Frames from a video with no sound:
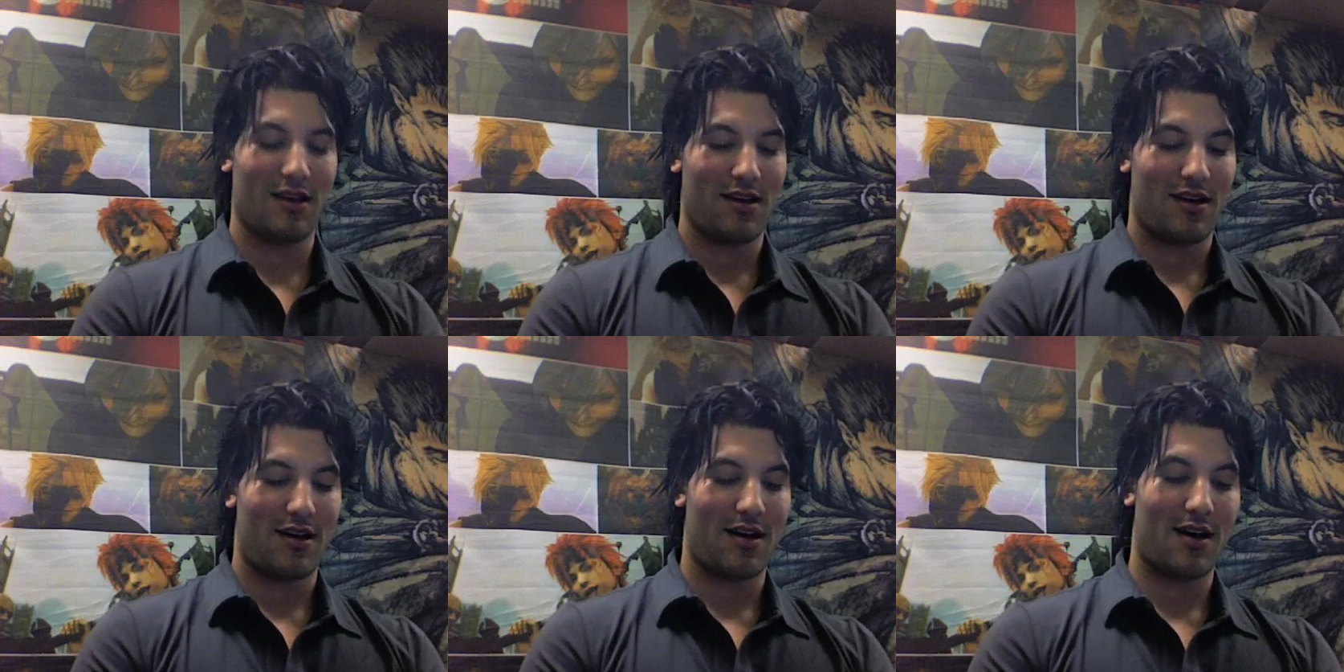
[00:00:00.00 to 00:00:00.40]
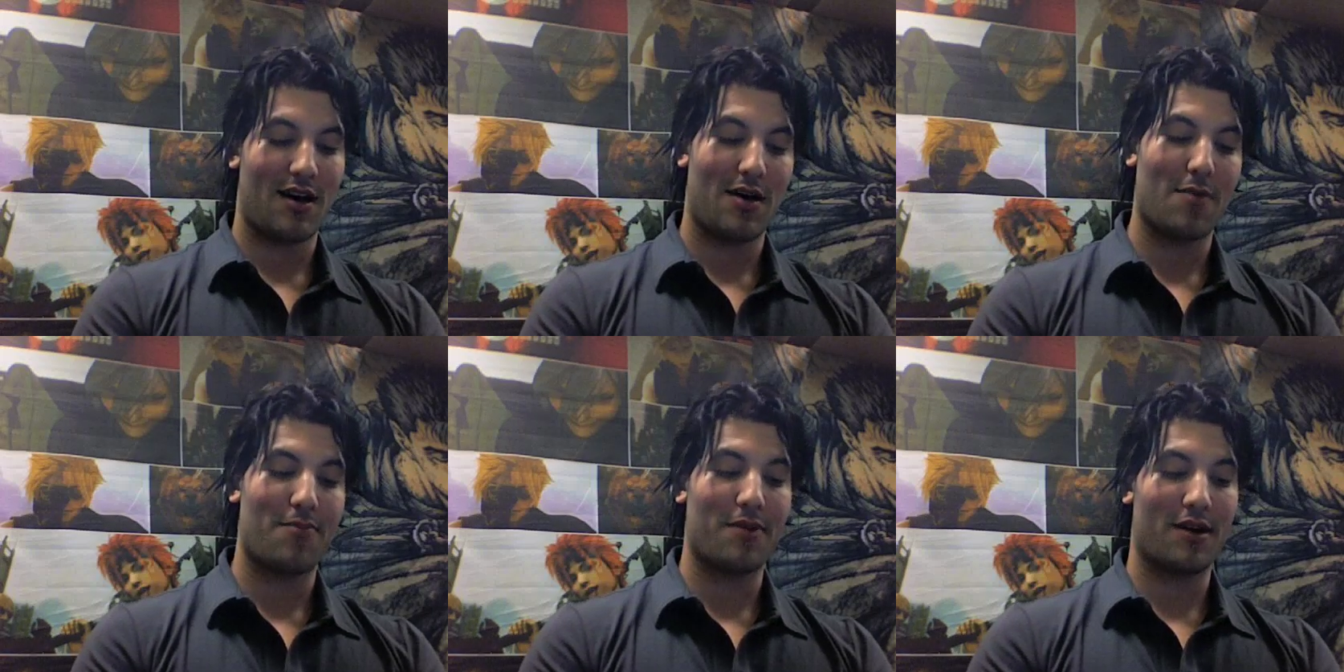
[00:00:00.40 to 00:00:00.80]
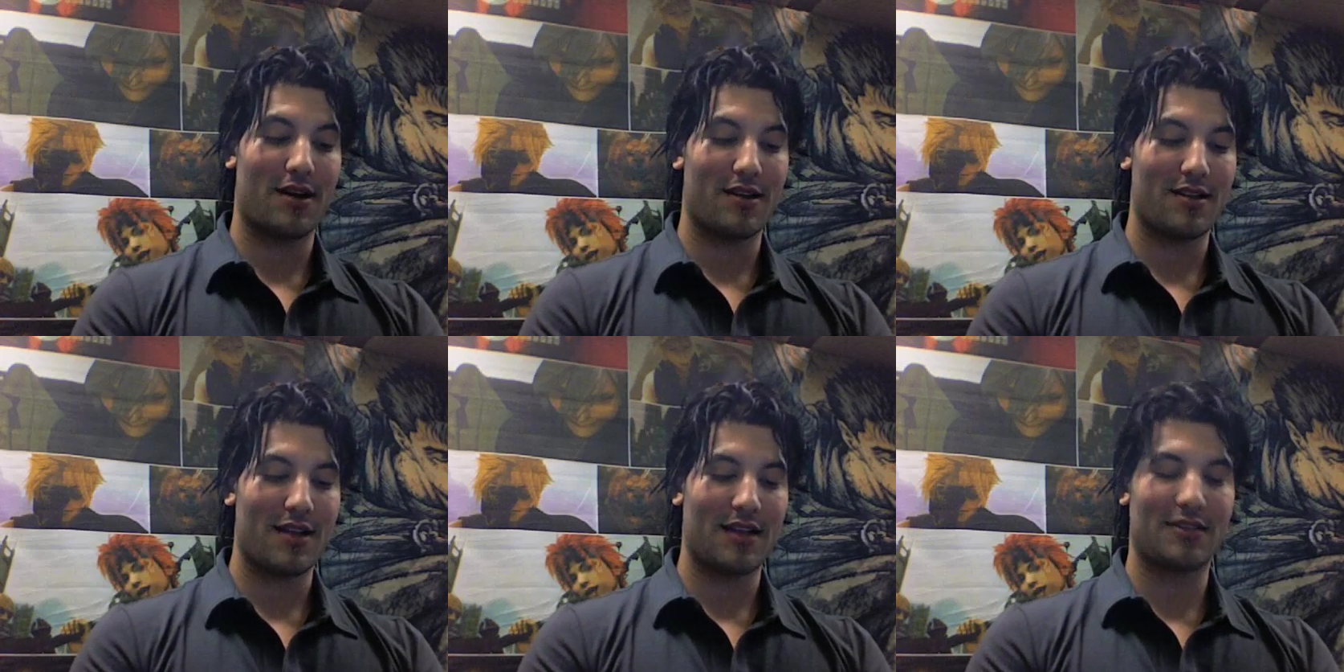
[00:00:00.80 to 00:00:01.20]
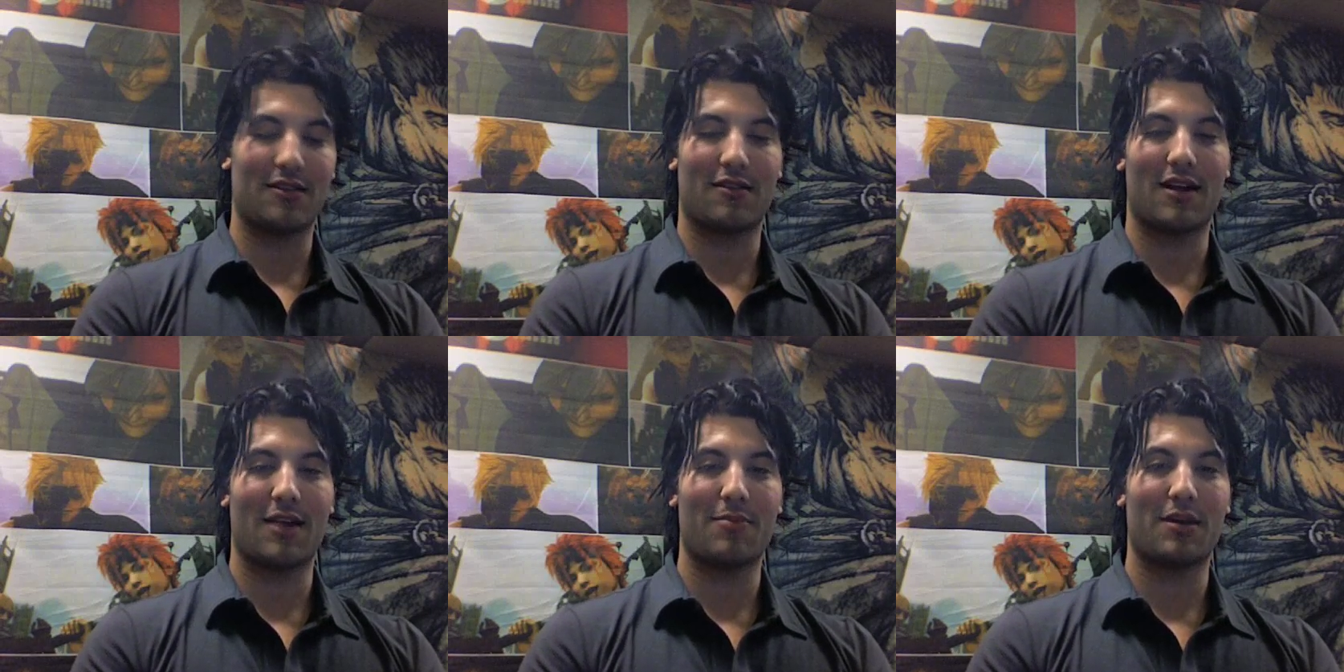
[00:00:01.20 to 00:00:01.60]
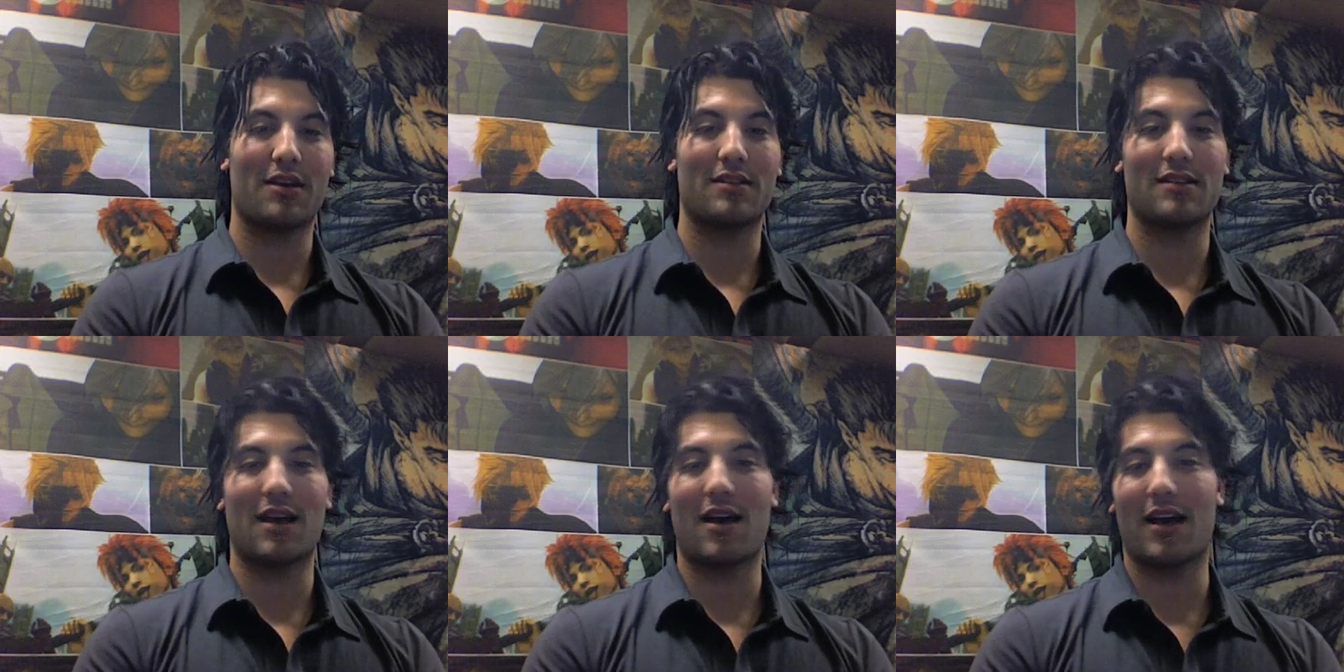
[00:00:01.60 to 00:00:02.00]
But that's alright,
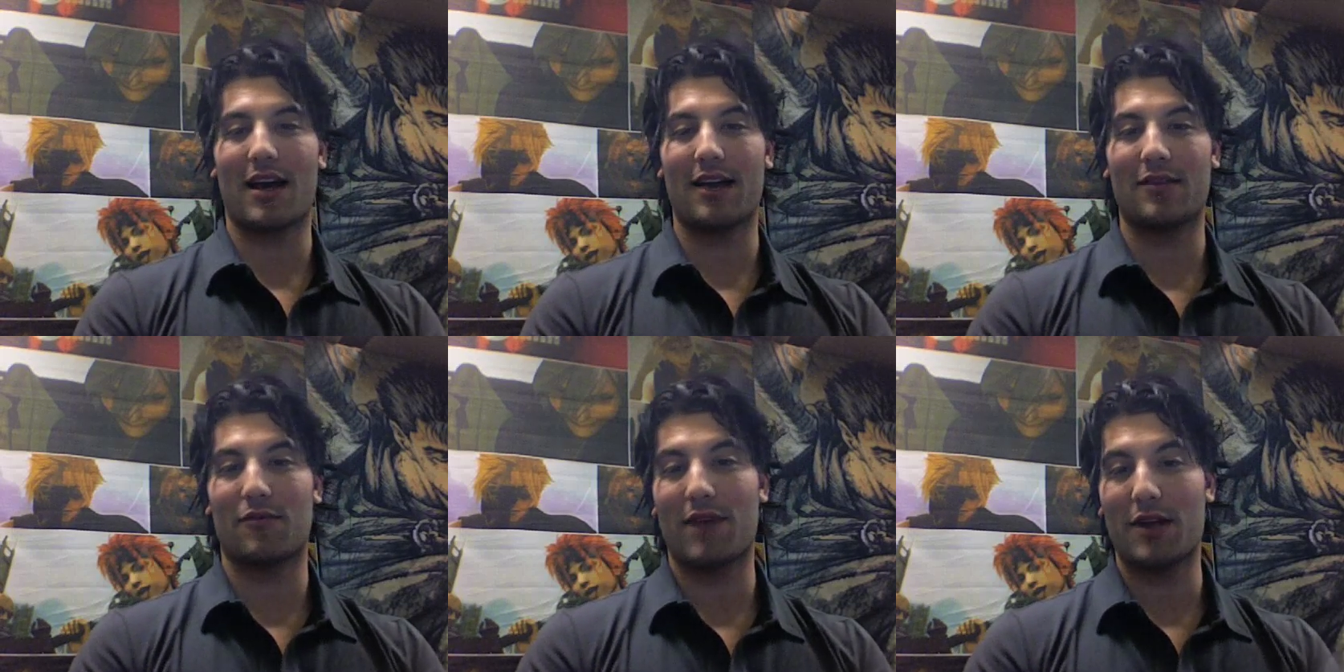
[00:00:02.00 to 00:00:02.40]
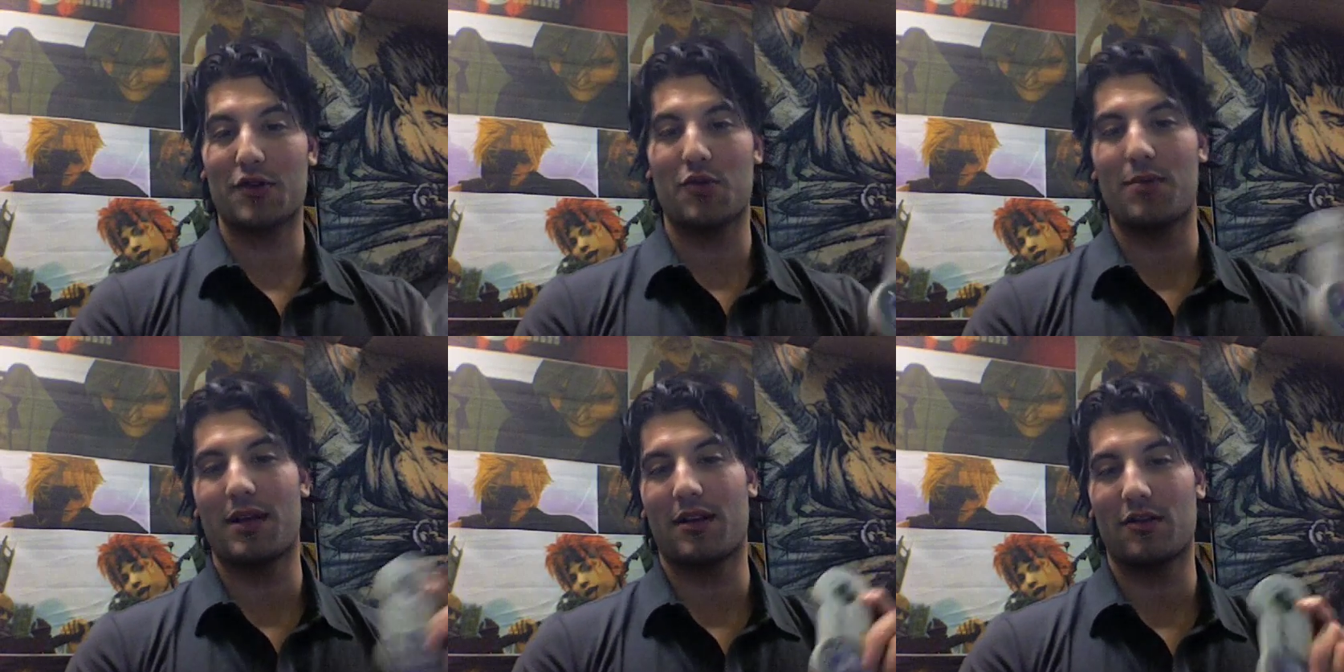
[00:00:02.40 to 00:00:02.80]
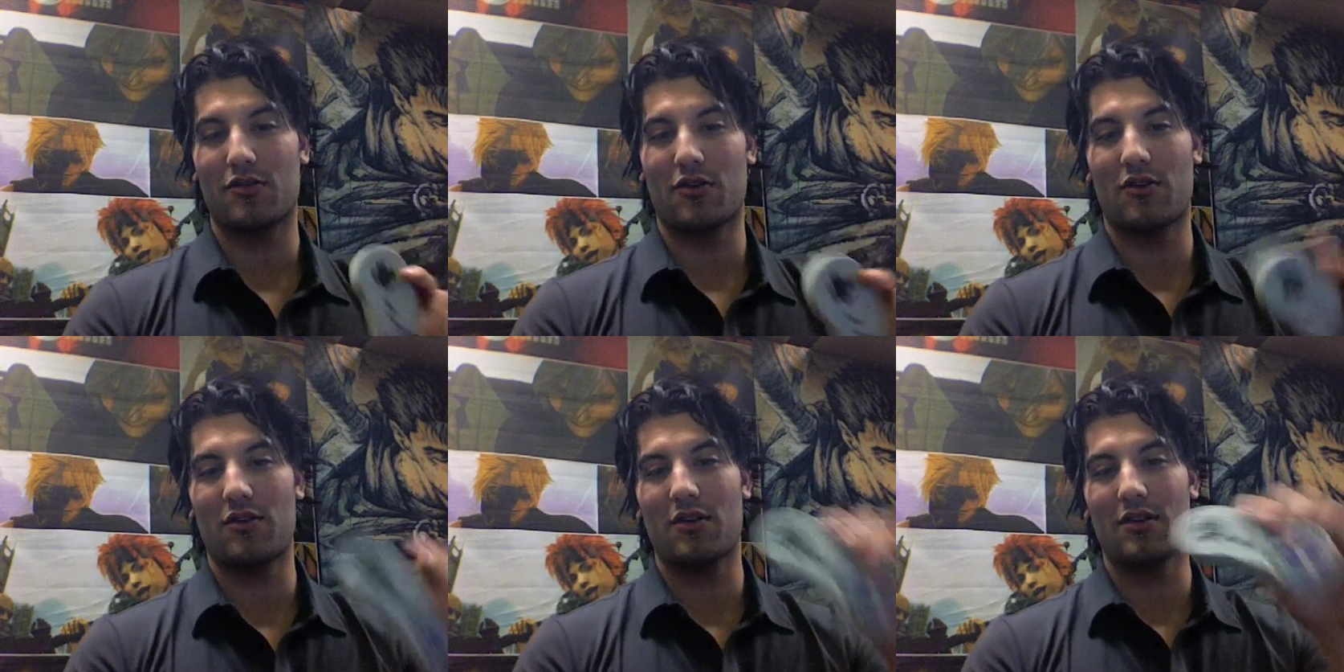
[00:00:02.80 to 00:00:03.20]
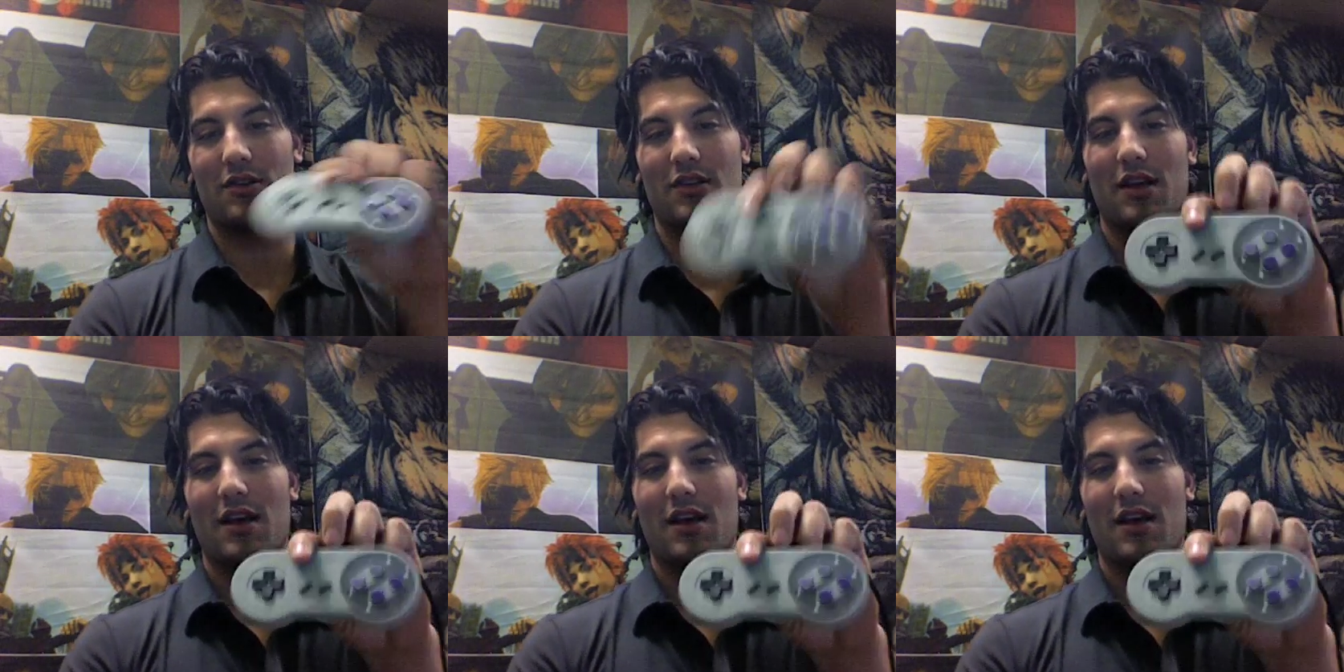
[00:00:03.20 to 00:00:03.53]
because now I got the RetroBit controllers,